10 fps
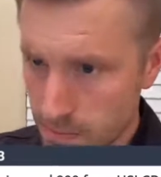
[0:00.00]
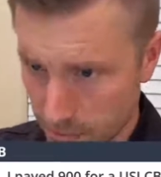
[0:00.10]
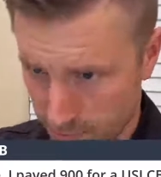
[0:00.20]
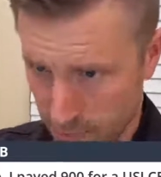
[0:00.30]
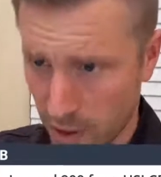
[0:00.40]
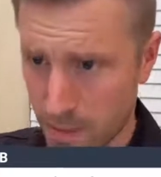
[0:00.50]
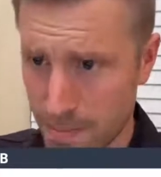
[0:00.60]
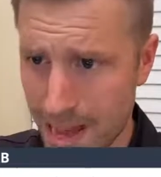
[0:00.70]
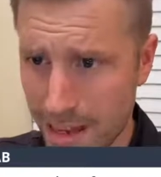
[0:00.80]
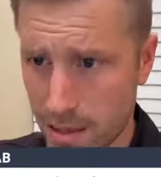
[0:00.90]
Front and
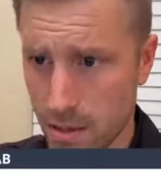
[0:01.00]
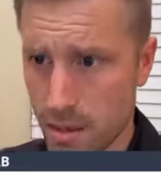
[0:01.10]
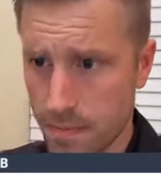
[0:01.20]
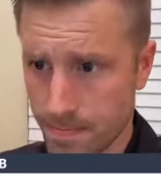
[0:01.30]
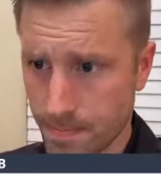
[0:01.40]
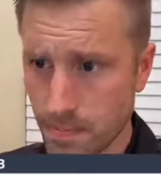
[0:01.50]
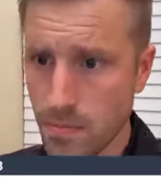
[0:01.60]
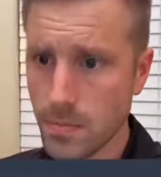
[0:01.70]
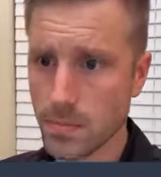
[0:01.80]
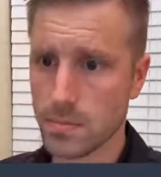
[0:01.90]
back loader.
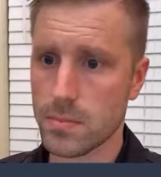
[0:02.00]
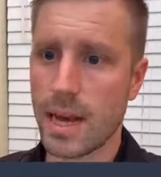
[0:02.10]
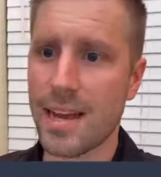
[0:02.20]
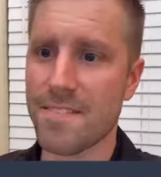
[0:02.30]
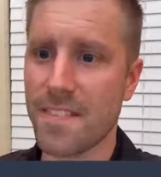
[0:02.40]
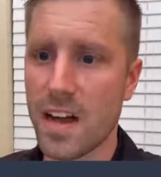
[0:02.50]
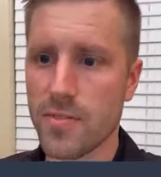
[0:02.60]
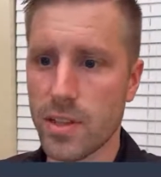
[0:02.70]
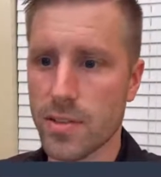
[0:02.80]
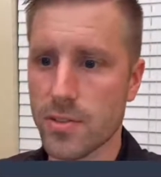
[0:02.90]
I have 5
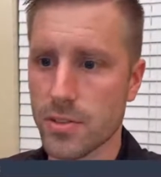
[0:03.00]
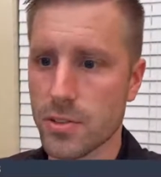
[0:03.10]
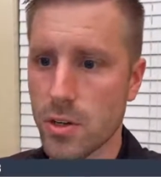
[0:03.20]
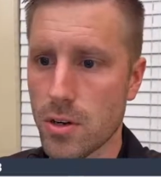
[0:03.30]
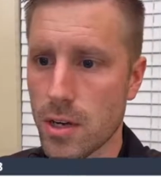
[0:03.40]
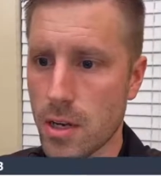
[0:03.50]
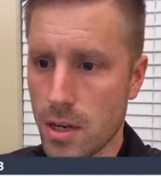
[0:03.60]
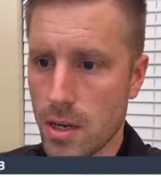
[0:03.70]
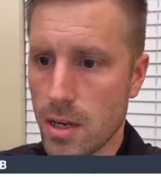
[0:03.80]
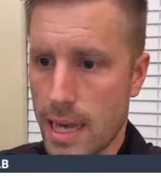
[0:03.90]
flavors of soda
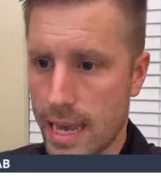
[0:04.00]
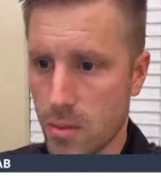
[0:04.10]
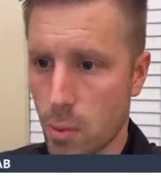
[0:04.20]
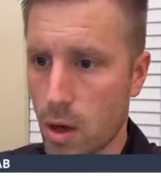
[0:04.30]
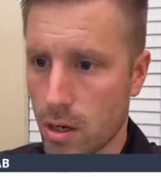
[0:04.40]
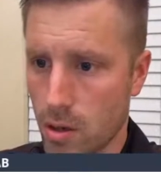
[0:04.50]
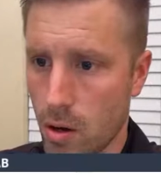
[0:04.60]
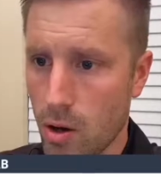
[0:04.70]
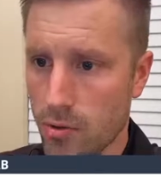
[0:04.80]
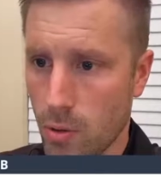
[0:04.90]
and water,
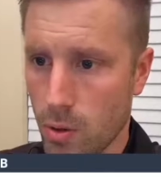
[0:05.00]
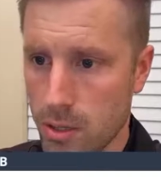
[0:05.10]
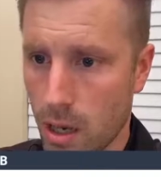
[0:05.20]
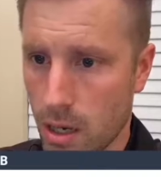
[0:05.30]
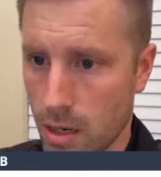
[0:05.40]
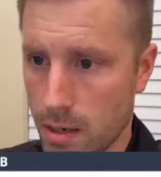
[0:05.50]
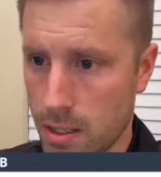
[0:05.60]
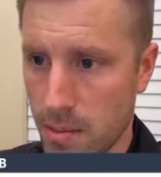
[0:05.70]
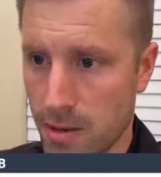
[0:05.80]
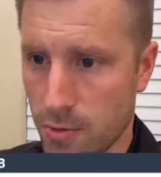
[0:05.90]
all for $1. It's
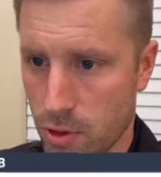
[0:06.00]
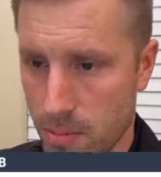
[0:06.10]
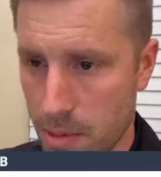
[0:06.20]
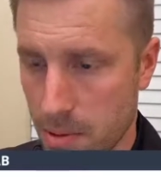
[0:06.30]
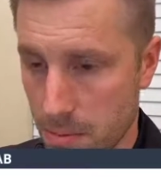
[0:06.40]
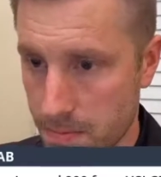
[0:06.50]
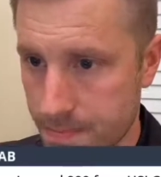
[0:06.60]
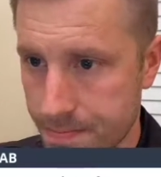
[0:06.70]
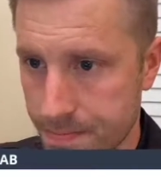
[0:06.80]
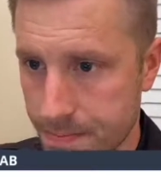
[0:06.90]
about 40 people.
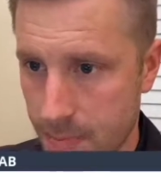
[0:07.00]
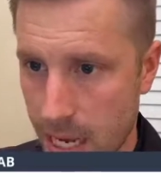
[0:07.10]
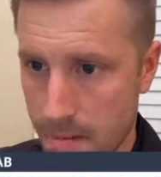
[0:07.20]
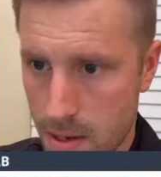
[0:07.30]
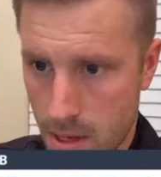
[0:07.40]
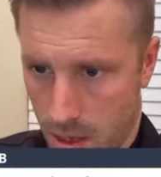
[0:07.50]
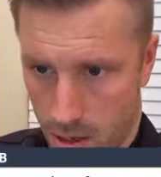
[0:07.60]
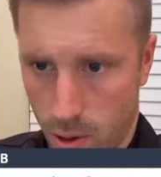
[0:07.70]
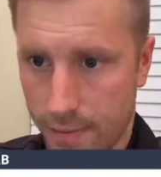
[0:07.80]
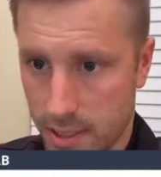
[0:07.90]
Yeah,
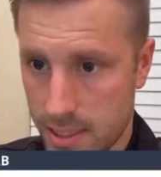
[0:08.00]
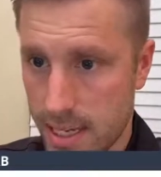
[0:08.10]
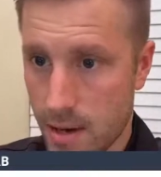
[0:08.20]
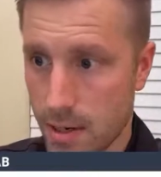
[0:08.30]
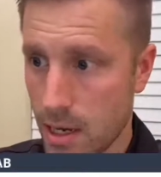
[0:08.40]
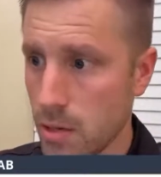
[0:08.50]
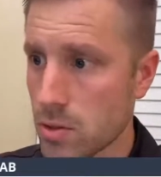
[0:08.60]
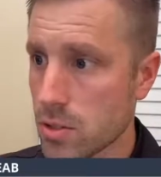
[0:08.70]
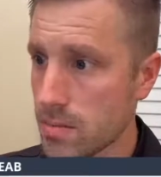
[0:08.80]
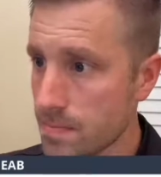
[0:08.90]
you have to see how it
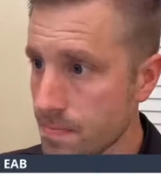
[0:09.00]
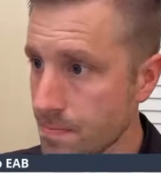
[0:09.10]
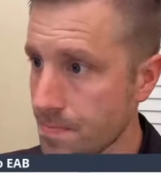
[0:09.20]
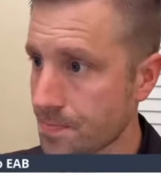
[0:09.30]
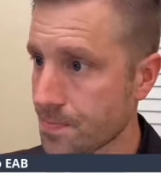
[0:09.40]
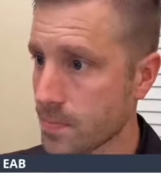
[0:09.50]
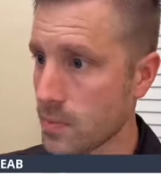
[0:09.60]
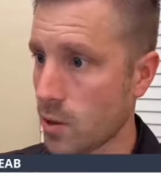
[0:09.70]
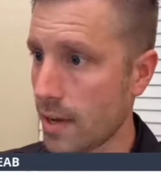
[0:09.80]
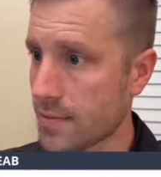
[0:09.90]
goes. You'll have